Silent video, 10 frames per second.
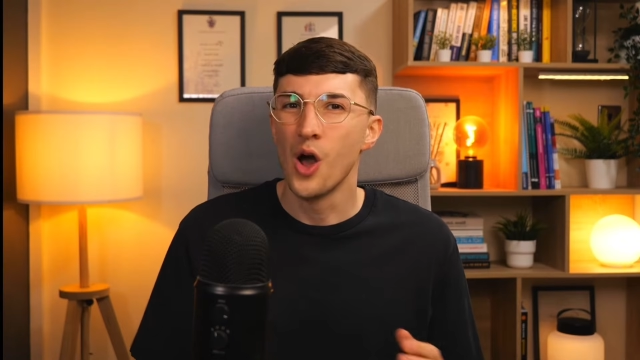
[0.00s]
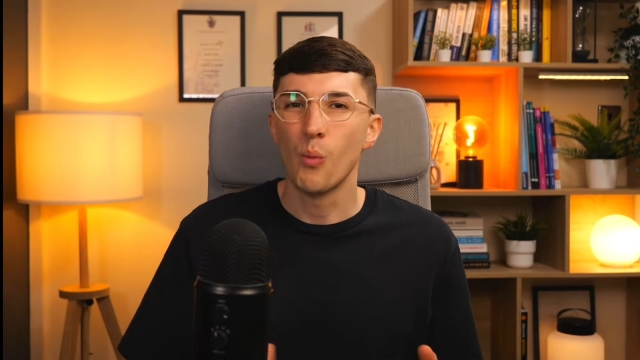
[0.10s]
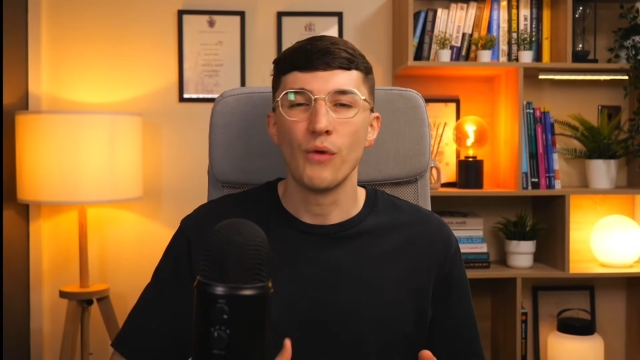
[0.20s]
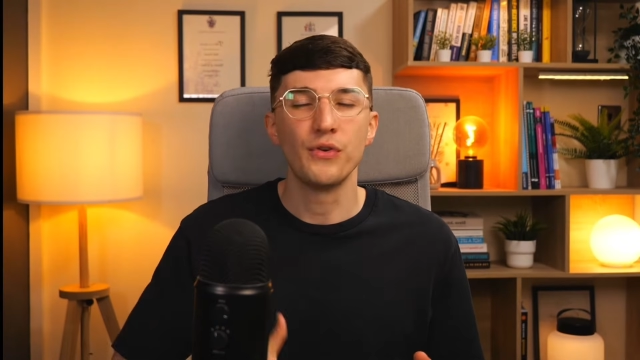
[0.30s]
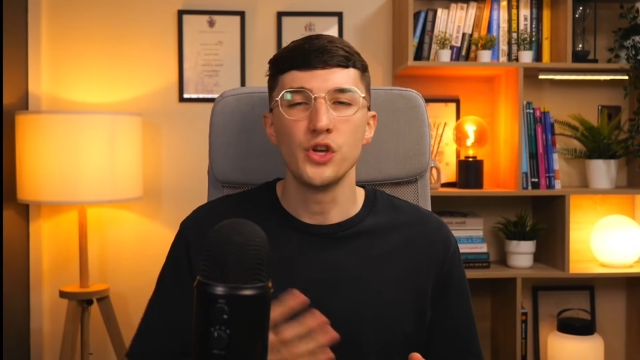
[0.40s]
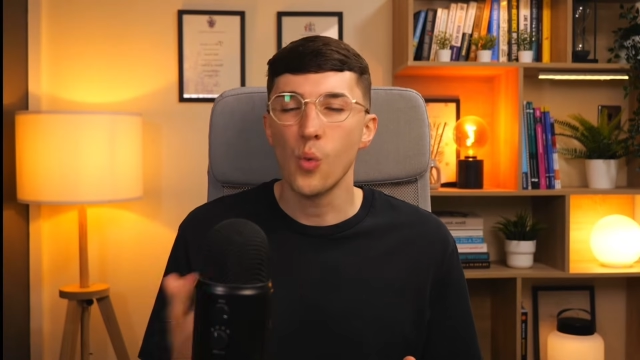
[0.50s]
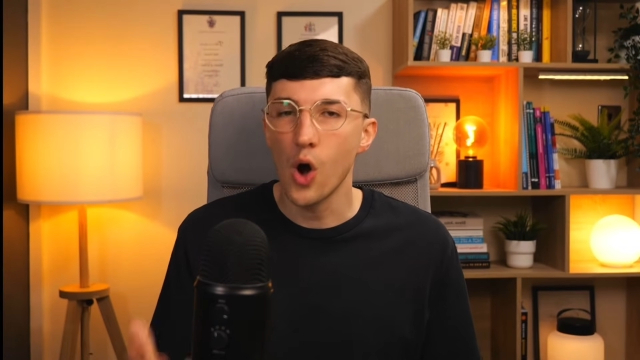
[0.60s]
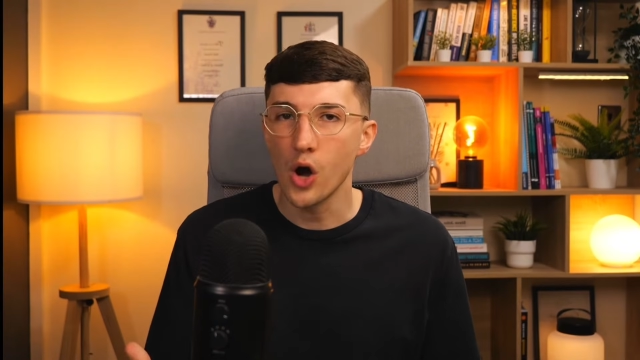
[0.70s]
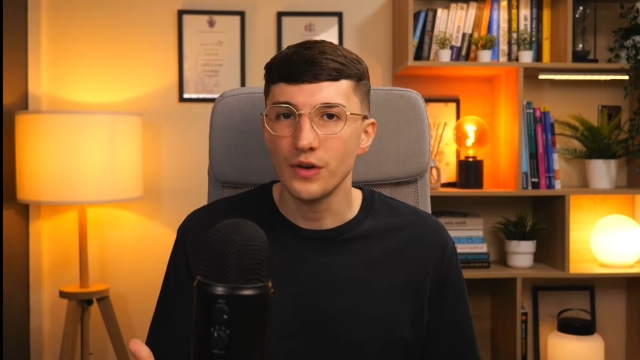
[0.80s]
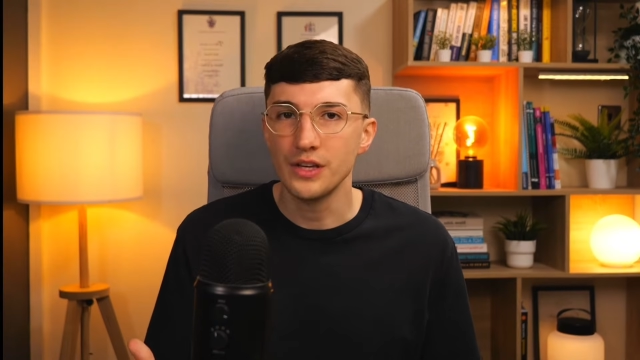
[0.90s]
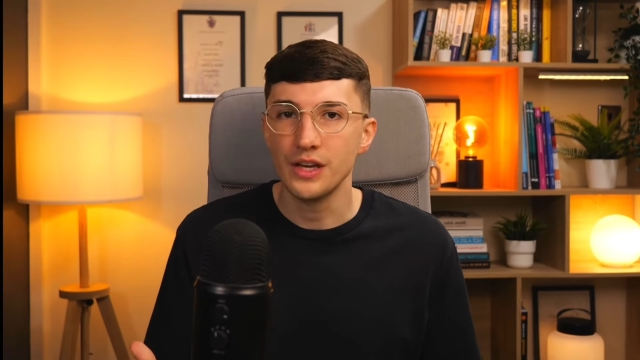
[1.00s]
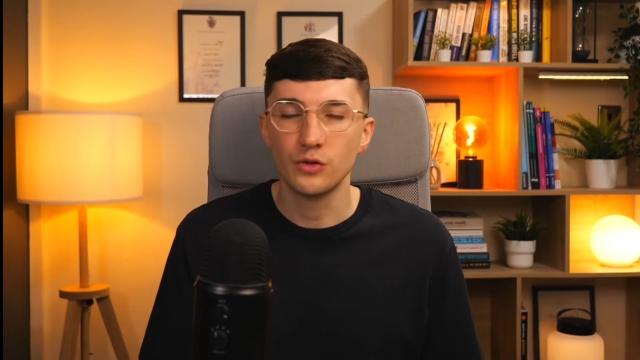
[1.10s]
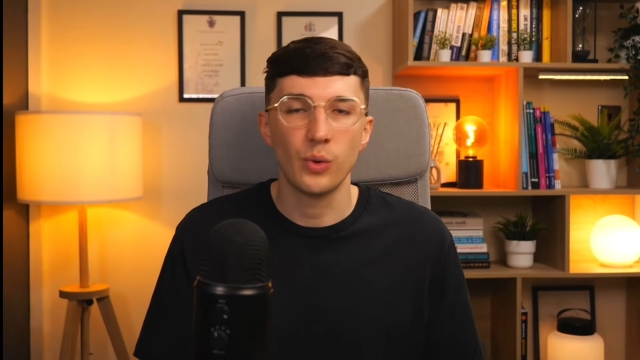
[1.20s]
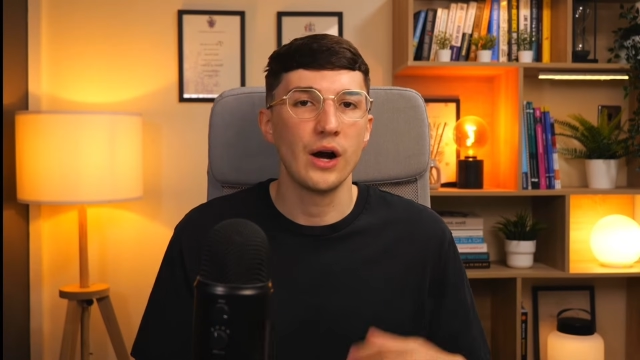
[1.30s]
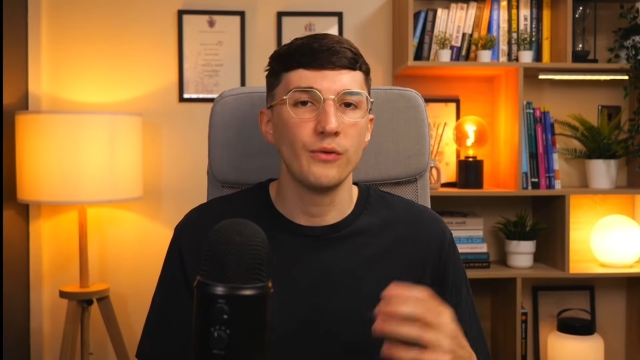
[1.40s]
whether you are in year
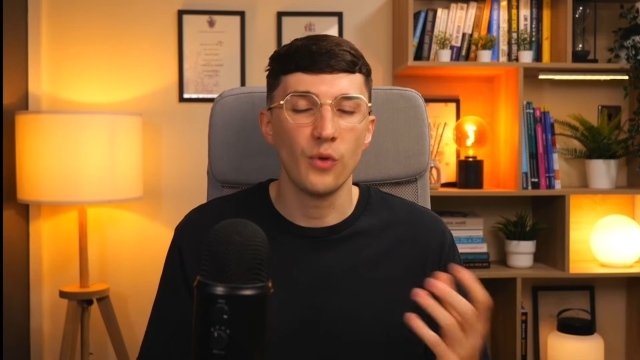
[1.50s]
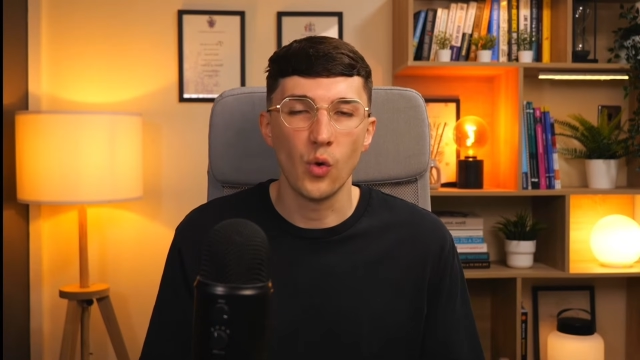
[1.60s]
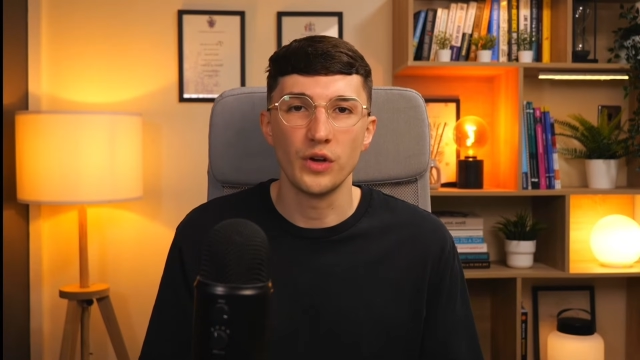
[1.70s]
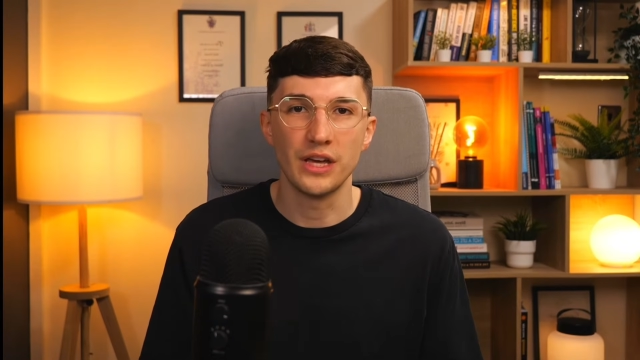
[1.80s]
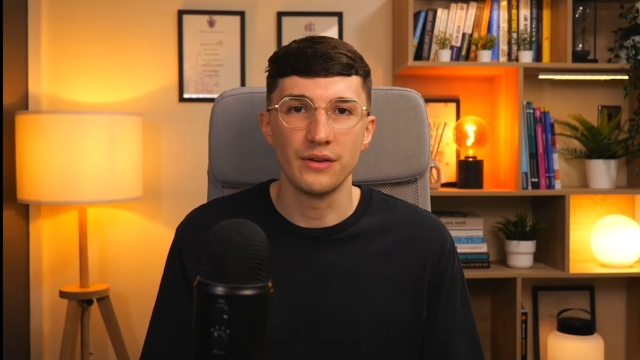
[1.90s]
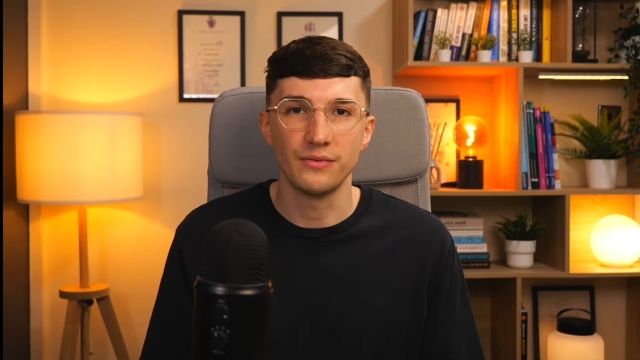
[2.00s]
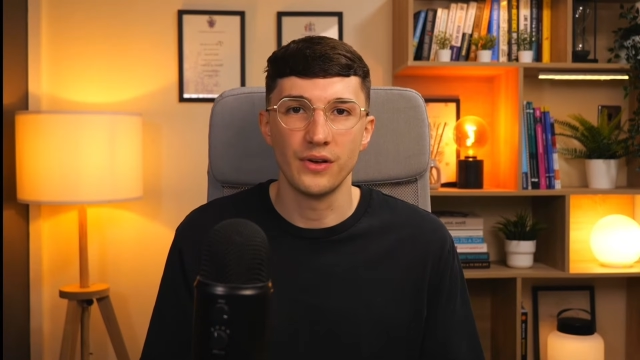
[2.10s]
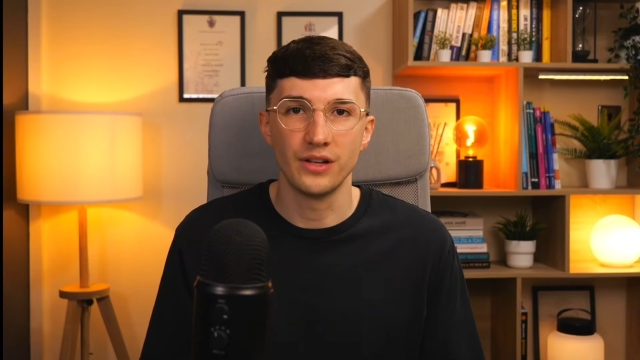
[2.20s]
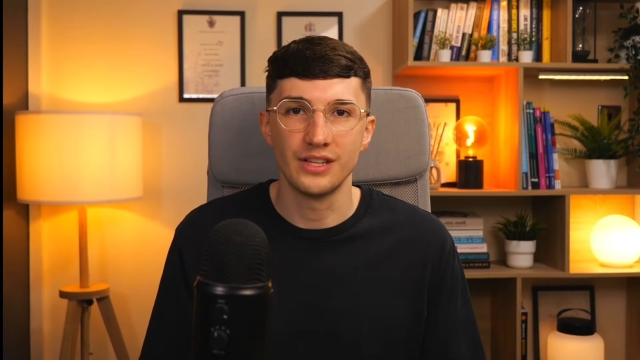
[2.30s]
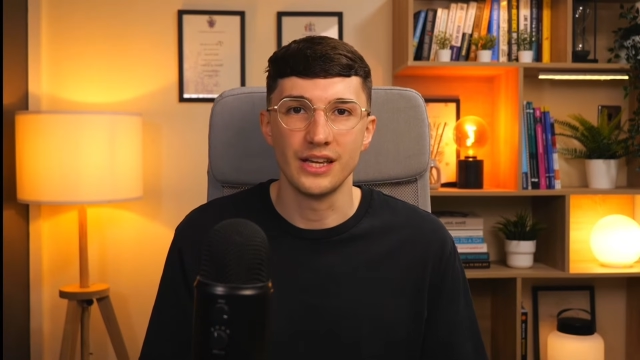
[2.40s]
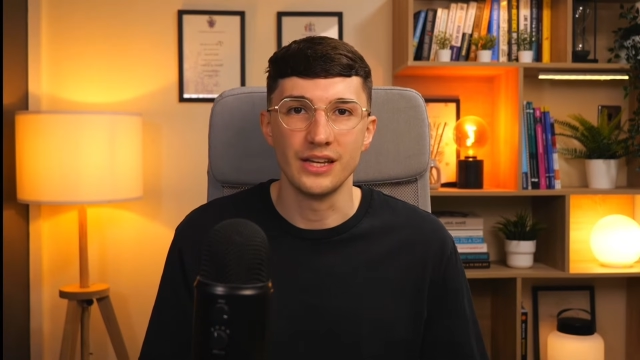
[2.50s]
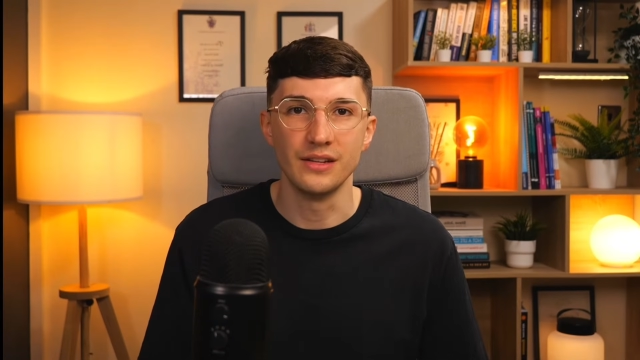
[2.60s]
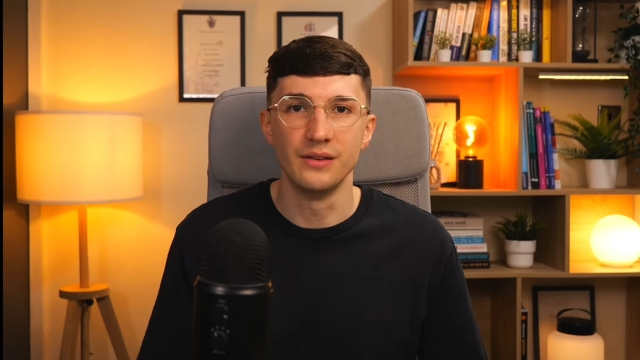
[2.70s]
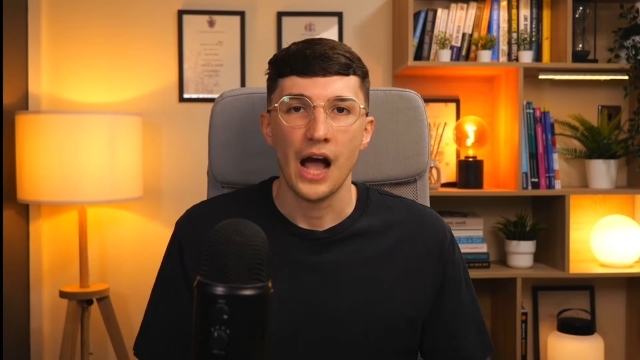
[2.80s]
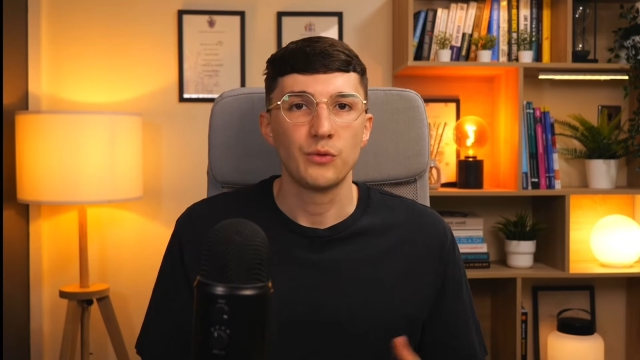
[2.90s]
12 or year
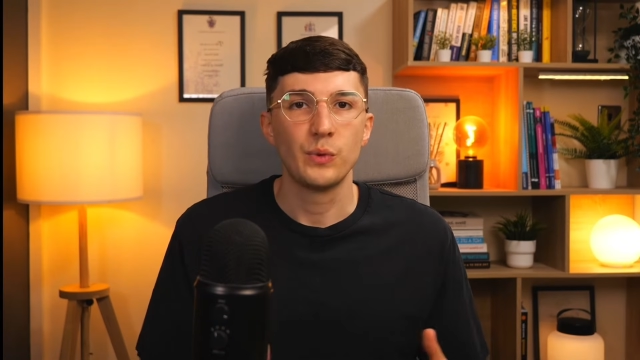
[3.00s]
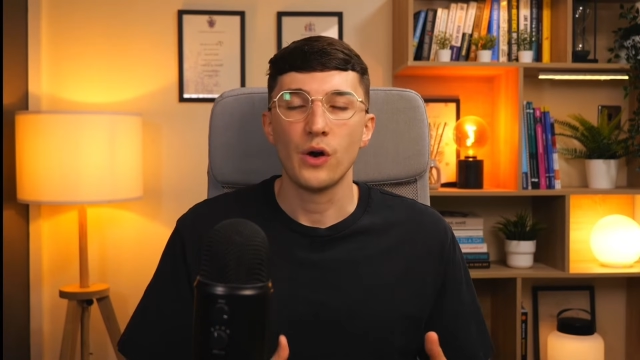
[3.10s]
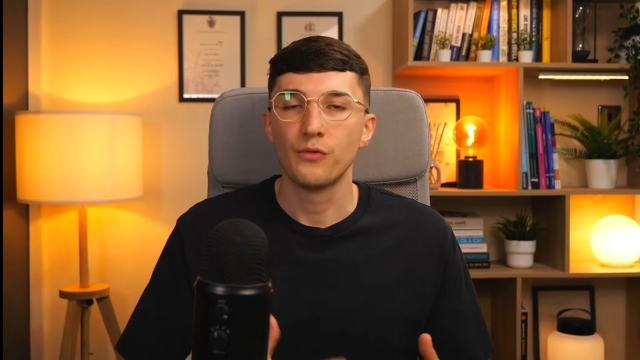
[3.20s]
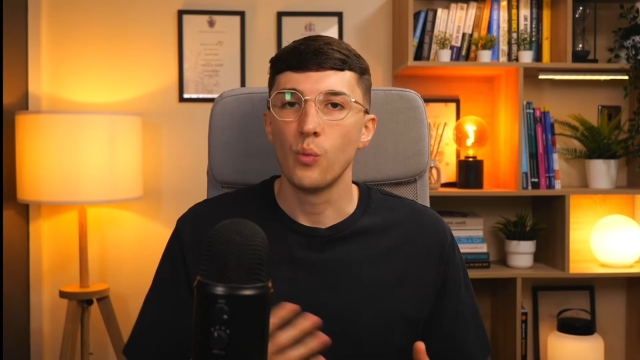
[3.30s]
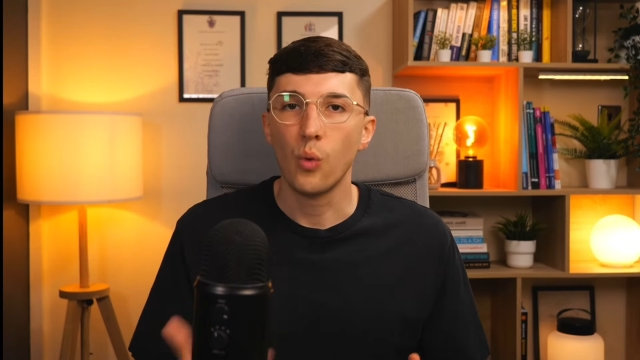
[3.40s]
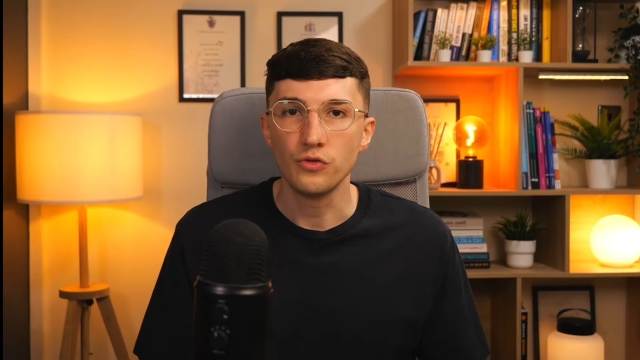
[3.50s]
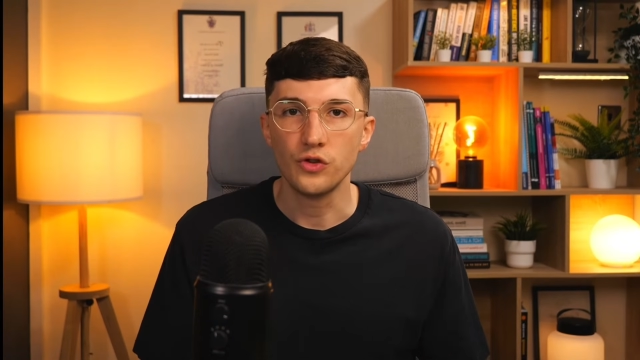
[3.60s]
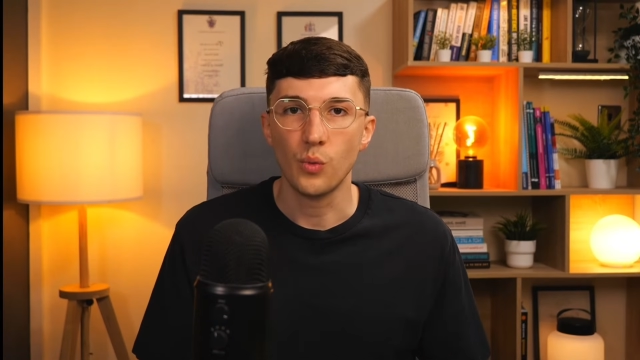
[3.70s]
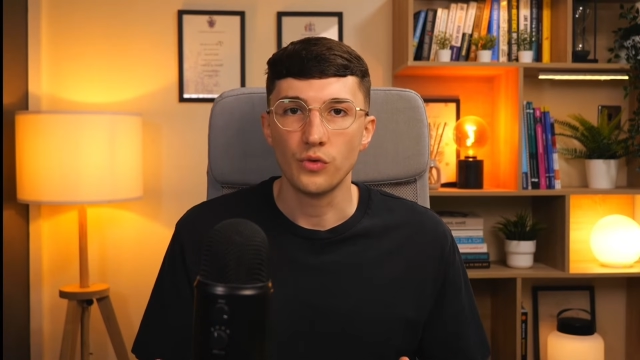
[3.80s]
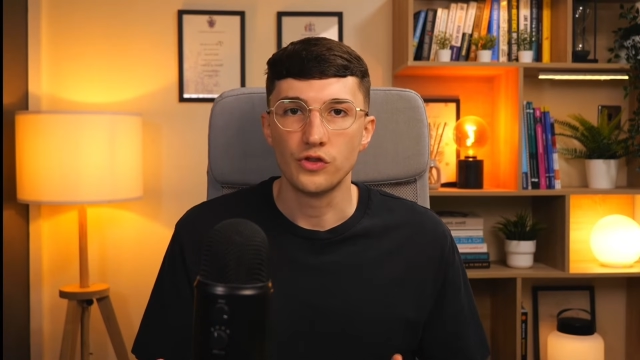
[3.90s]
13. As we offer one-to-one